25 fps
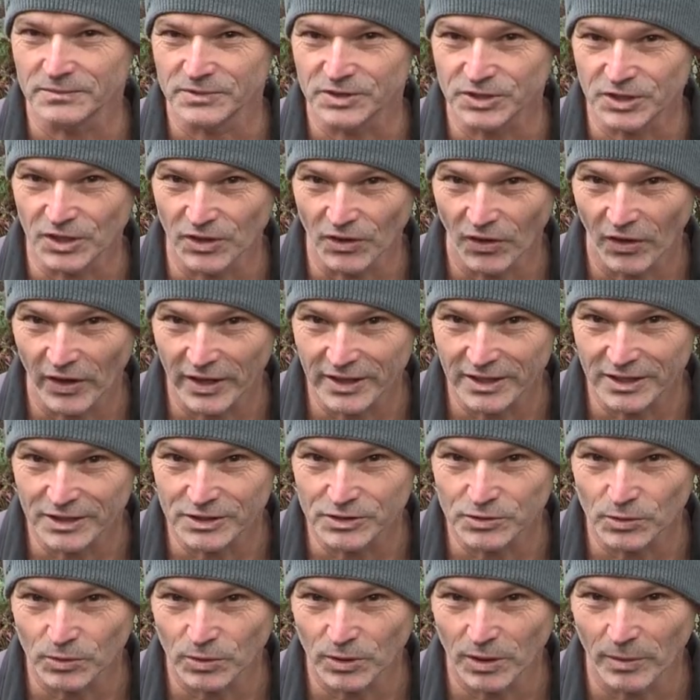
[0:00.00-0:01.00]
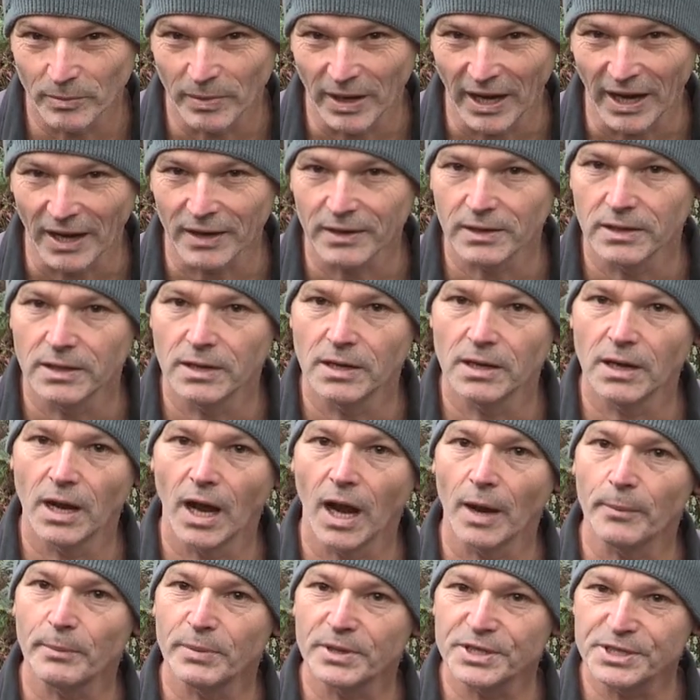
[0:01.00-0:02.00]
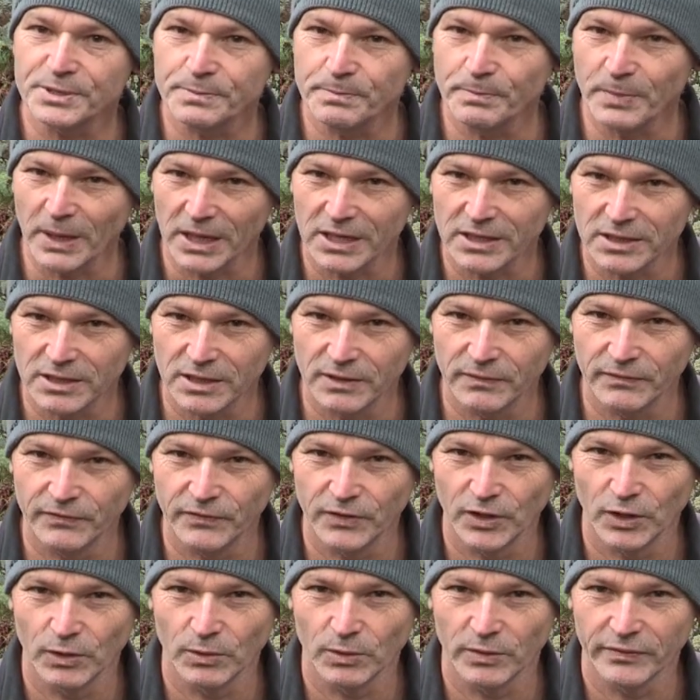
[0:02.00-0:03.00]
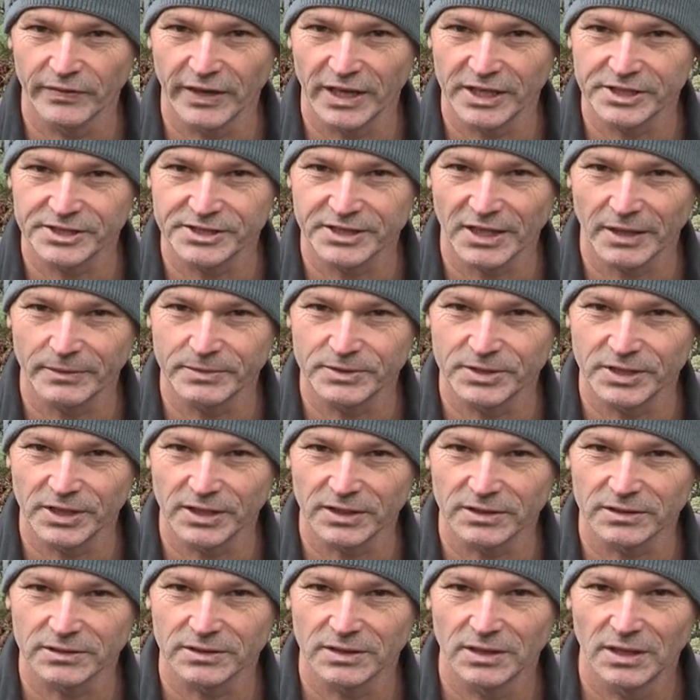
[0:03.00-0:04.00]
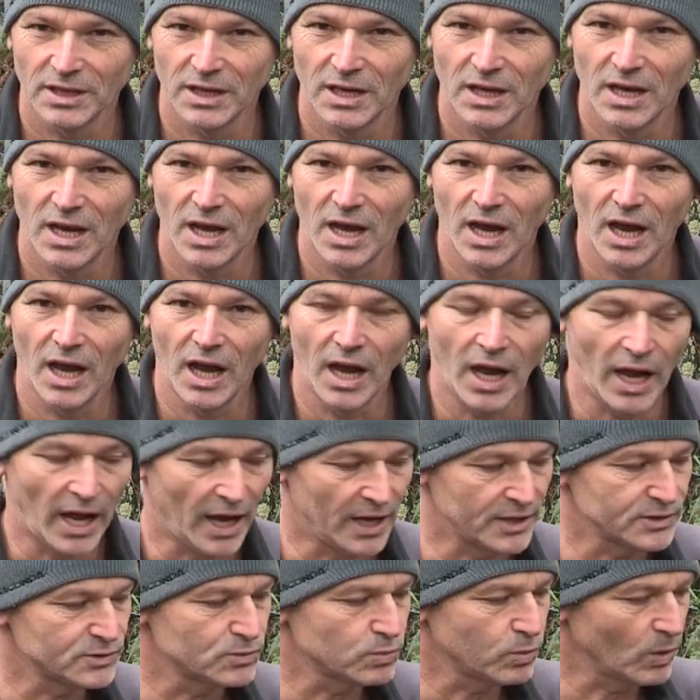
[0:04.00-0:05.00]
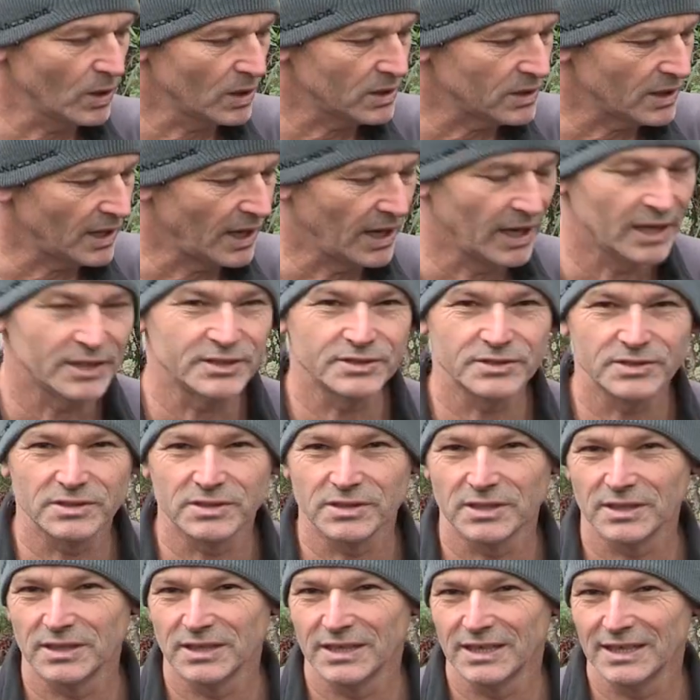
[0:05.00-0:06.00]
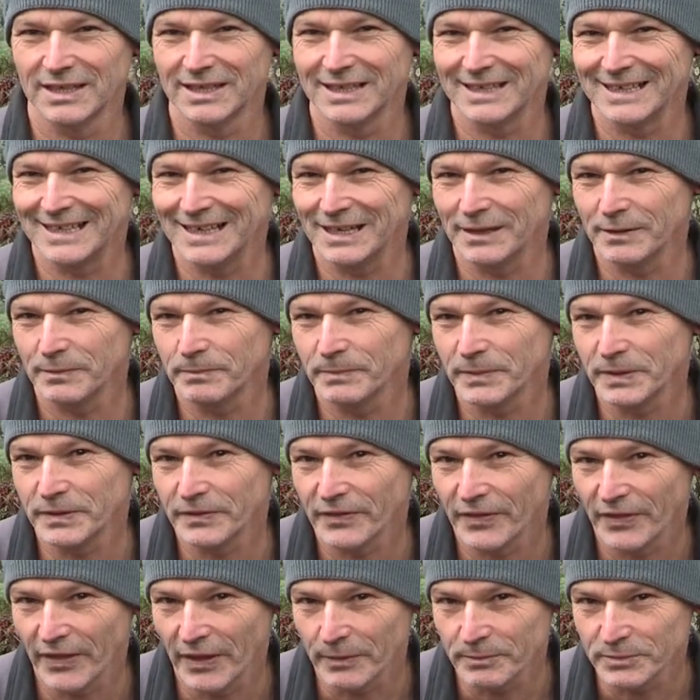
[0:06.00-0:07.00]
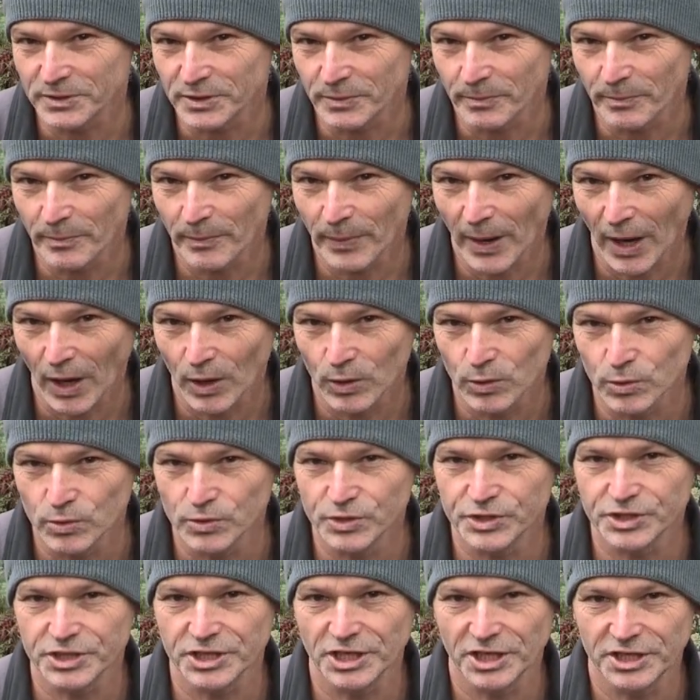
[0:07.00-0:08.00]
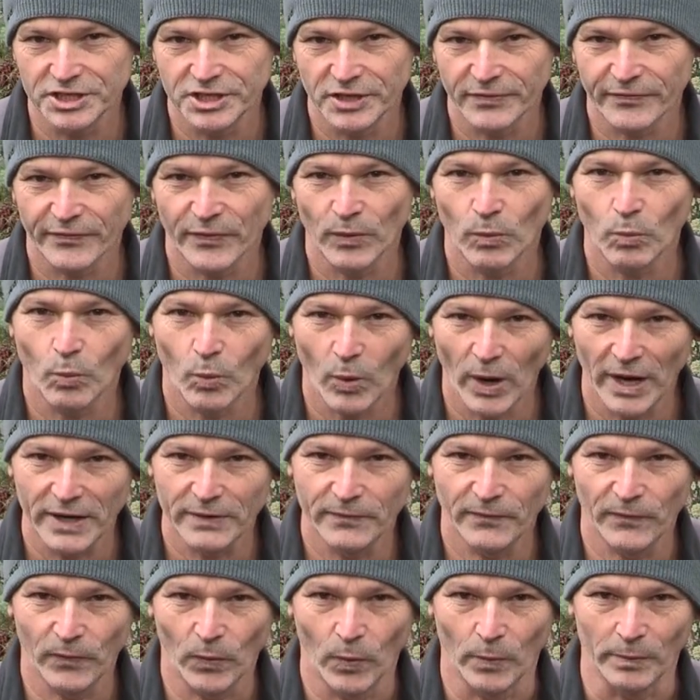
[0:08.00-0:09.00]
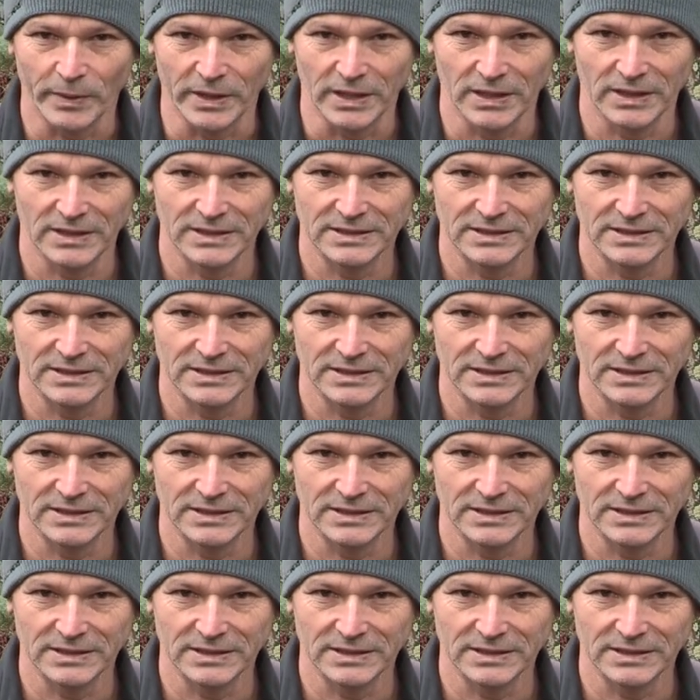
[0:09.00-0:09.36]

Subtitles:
Tonight is all about a perspective view of our subject, as well as getting them to pose in a different way for me